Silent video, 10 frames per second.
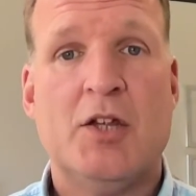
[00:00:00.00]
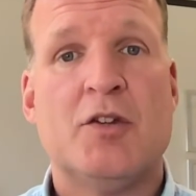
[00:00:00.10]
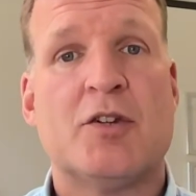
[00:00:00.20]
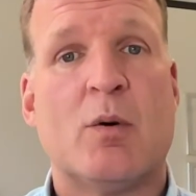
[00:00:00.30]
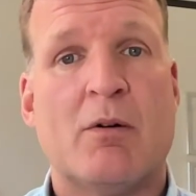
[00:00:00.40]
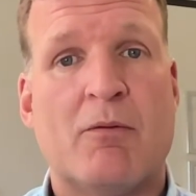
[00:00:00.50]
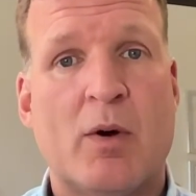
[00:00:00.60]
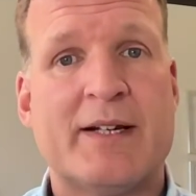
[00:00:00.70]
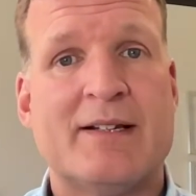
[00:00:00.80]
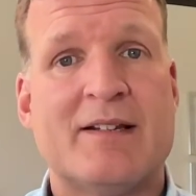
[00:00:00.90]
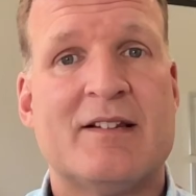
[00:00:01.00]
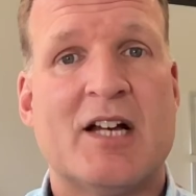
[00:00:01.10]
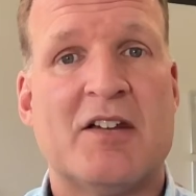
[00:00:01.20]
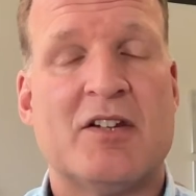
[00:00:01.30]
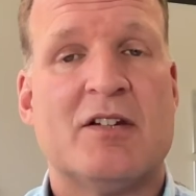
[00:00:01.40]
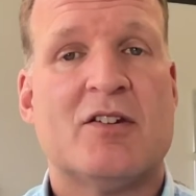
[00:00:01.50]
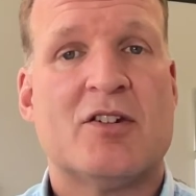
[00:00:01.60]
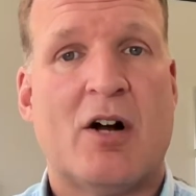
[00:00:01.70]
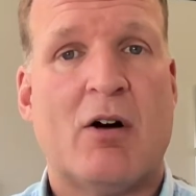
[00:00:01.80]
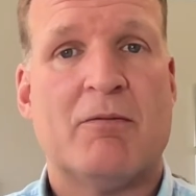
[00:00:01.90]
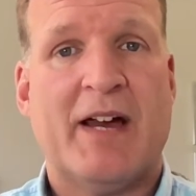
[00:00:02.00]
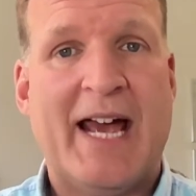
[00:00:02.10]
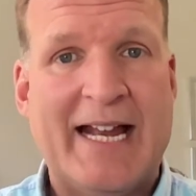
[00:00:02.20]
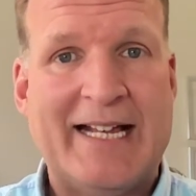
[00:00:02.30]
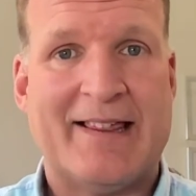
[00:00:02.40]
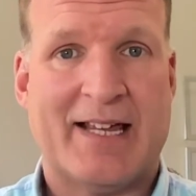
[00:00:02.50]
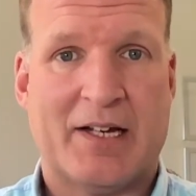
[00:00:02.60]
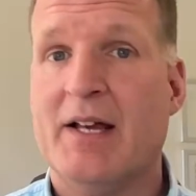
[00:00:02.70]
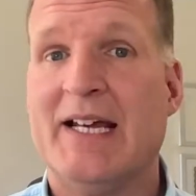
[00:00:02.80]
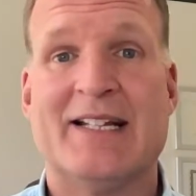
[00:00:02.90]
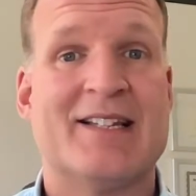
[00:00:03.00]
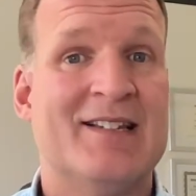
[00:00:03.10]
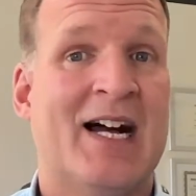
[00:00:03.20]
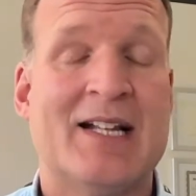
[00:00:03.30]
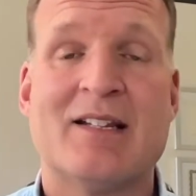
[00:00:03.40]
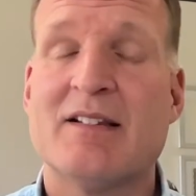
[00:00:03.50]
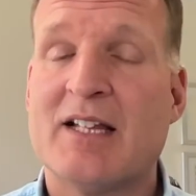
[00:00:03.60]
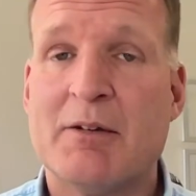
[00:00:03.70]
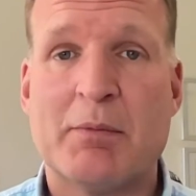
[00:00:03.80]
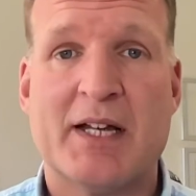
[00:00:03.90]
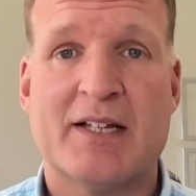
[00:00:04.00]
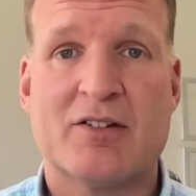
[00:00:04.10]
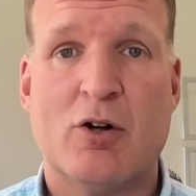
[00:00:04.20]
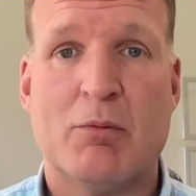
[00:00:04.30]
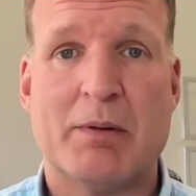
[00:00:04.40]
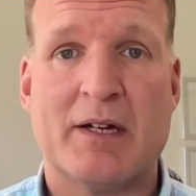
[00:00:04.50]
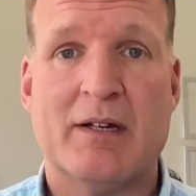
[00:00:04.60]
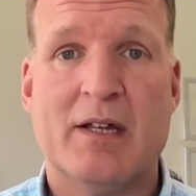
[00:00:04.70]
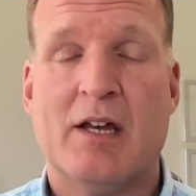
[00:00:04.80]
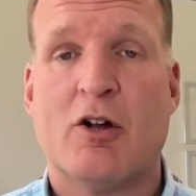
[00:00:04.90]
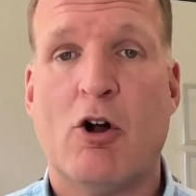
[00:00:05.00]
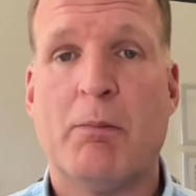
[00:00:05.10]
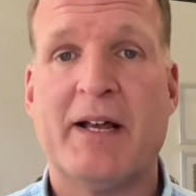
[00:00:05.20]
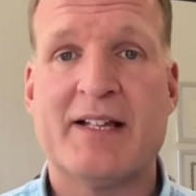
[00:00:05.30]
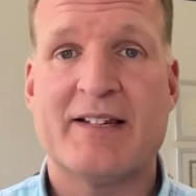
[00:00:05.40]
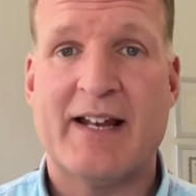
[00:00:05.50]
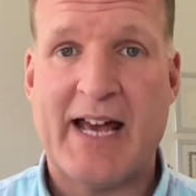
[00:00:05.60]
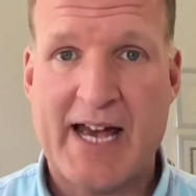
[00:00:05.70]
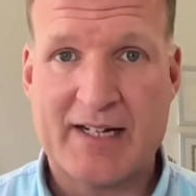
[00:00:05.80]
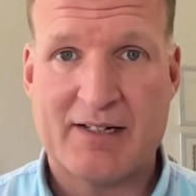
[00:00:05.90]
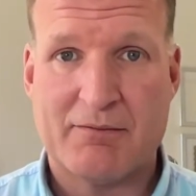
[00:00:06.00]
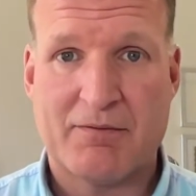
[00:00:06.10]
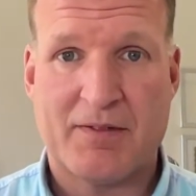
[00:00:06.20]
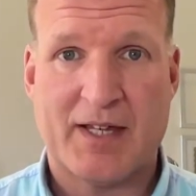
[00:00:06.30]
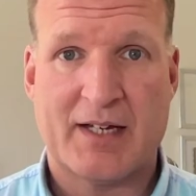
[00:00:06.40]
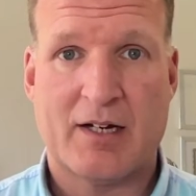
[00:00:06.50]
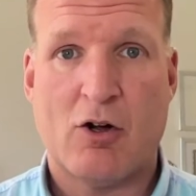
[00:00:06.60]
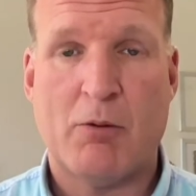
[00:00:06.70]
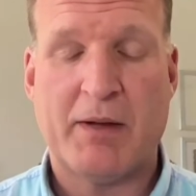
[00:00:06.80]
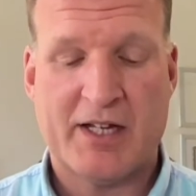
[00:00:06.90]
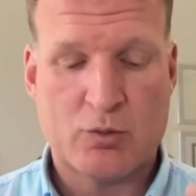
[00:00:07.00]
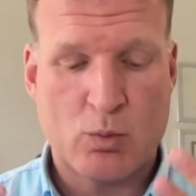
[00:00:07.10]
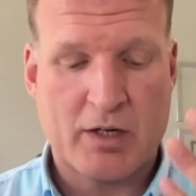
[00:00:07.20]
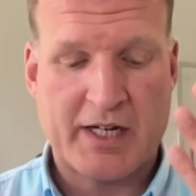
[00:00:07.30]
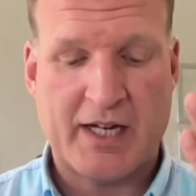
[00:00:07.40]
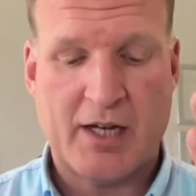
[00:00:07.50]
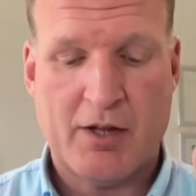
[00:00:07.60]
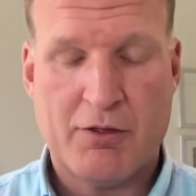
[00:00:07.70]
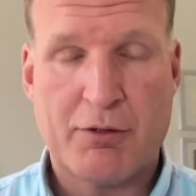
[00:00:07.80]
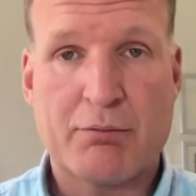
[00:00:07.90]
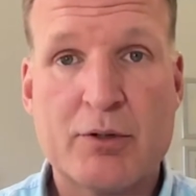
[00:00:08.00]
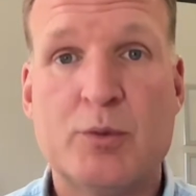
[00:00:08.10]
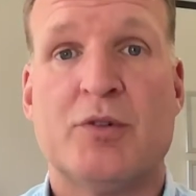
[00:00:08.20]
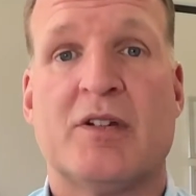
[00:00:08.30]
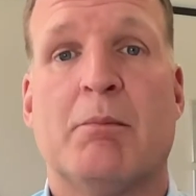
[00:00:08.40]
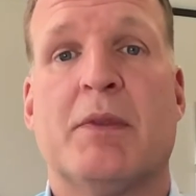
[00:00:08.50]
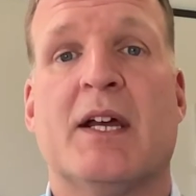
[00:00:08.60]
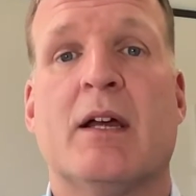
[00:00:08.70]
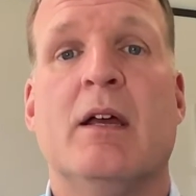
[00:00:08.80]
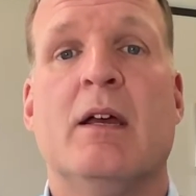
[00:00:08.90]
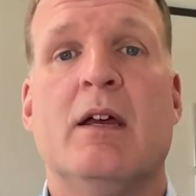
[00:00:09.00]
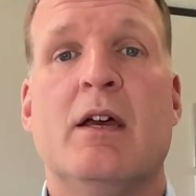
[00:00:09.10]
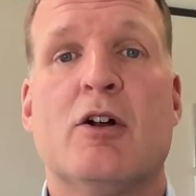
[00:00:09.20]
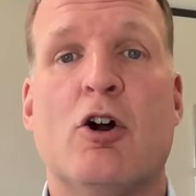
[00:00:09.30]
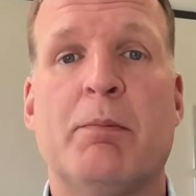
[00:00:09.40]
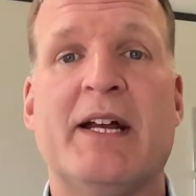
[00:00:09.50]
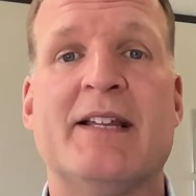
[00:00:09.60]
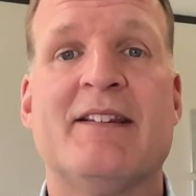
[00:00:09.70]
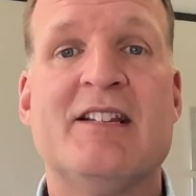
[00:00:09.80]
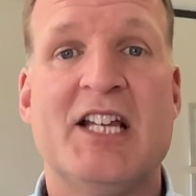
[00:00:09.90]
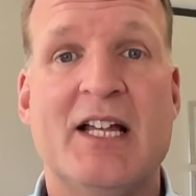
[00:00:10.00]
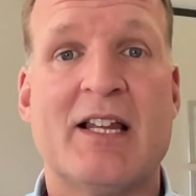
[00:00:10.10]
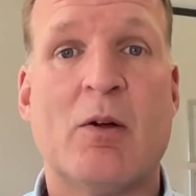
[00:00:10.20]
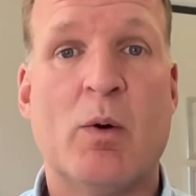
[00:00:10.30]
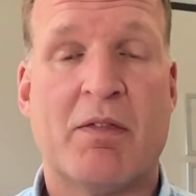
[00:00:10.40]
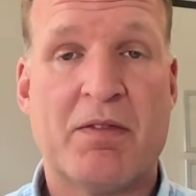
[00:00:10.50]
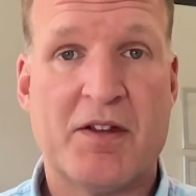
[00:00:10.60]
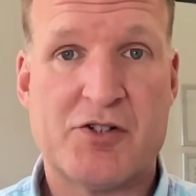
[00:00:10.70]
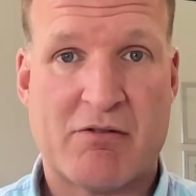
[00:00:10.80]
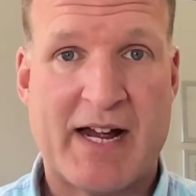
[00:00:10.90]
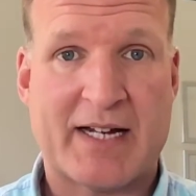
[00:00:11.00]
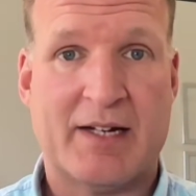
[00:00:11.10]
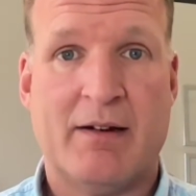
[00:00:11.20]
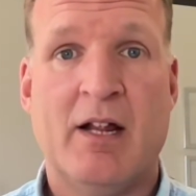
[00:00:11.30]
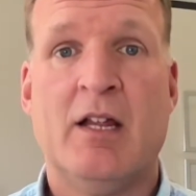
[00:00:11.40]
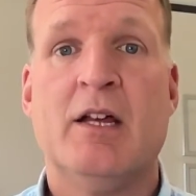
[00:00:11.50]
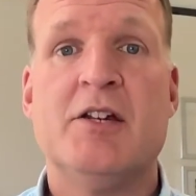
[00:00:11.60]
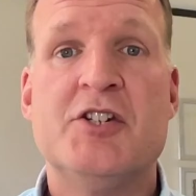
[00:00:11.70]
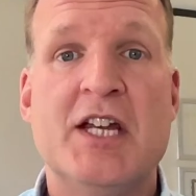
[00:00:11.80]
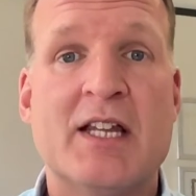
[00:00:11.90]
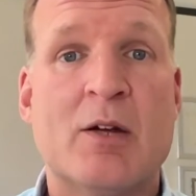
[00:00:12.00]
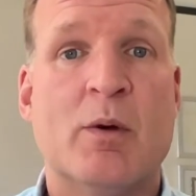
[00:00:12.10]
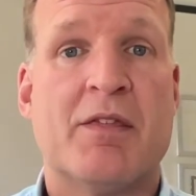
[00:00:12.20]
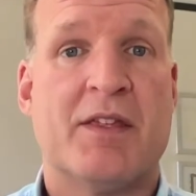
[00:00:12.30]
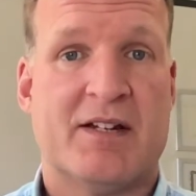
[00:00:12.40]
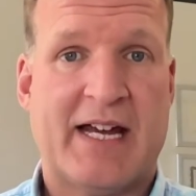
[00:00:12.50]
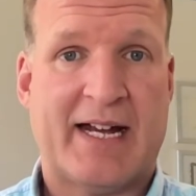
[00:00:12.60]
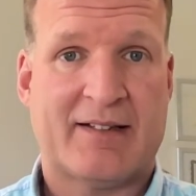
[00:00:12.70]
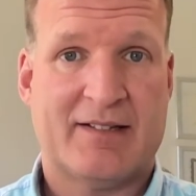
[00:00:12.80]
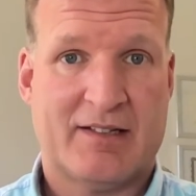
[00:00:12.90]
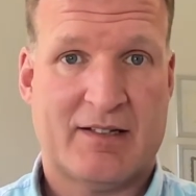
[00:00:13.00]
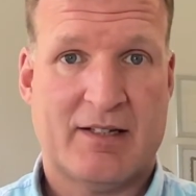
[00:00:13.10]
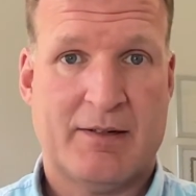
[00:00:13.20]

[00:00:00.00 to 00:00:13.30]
So avoidance doesn't solve anything. It's not the same thing as coping. Coping is an active thing. Coping is working through something. Coping is dealing with the dragon, dealing with the taxes,